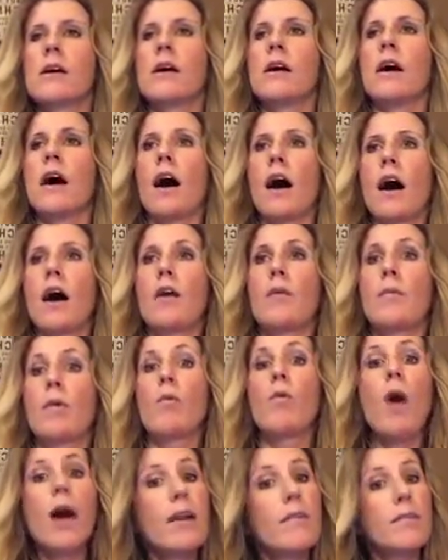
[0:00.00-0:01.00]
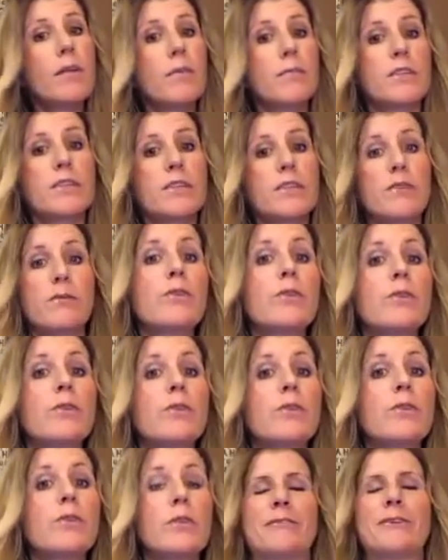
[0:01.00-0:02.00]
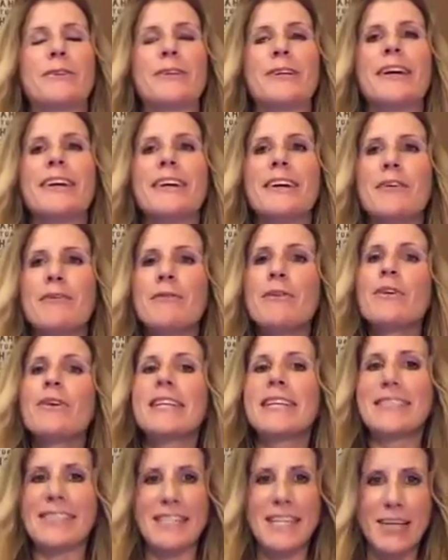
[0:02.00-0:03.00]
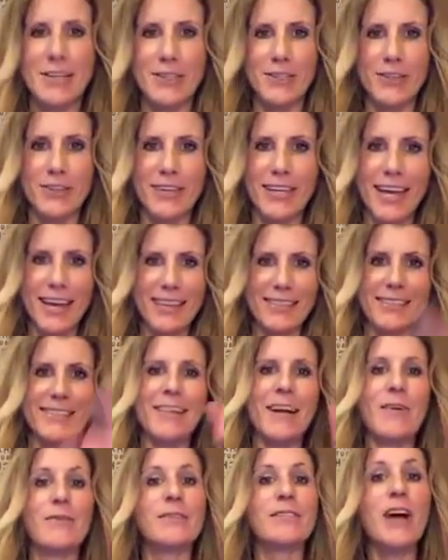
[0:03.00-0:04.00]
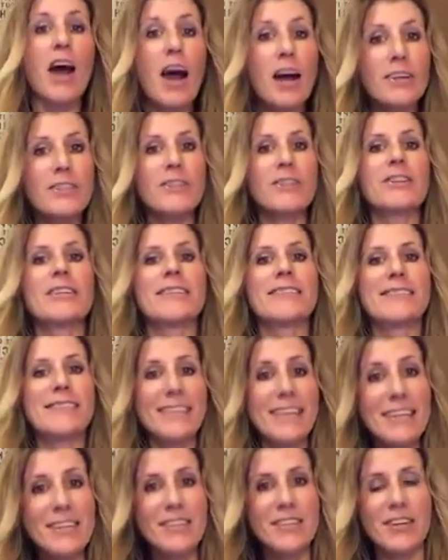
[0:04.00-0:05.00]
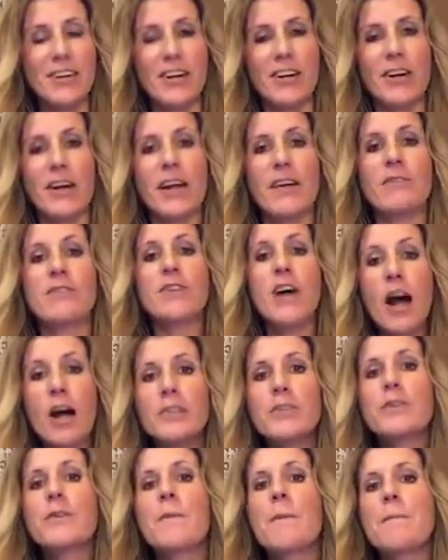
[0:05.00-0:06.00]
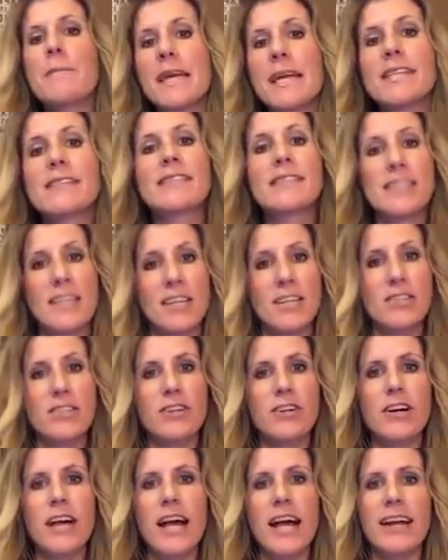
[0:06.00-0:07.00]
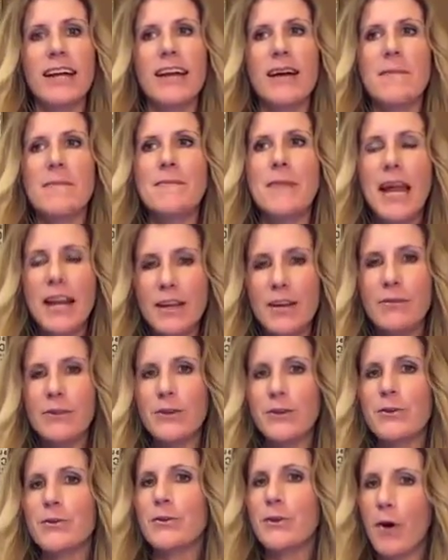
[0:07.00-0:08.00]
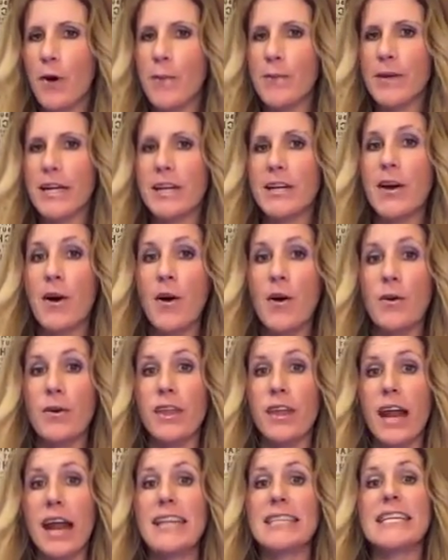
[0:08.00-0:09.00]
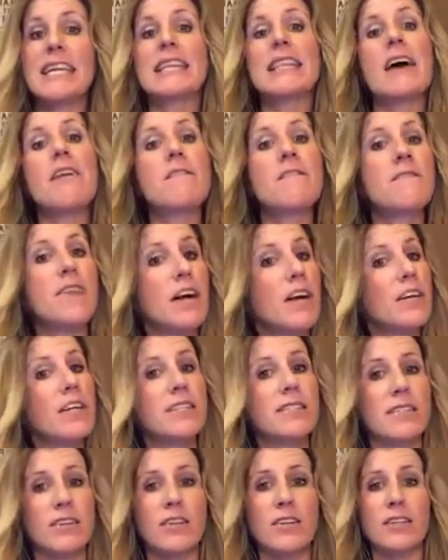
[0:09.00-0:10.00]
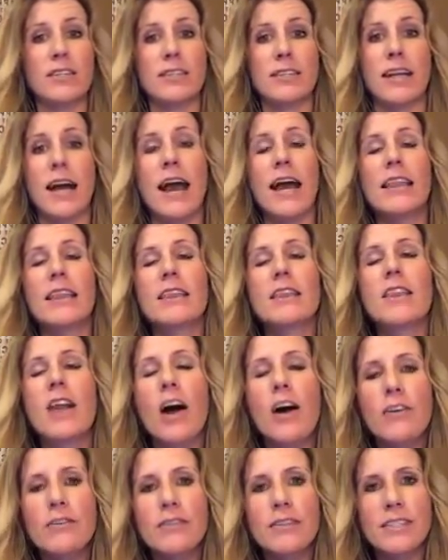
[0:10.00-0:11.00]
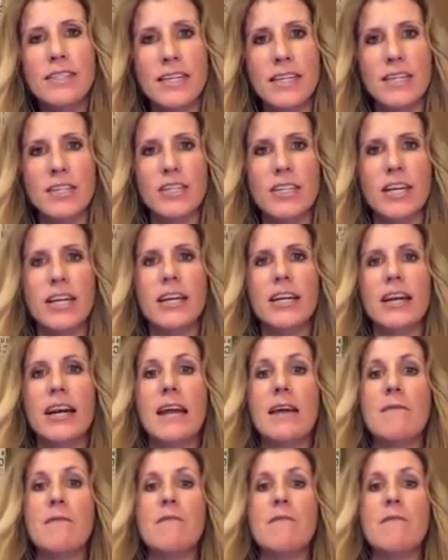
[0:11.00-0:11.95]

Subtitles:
but one of them was food. Food is teacher, yes. No, doctor is teacher. Doctor means teacher, and many of you who know me know that I take that very seriously. I love teaching, and I am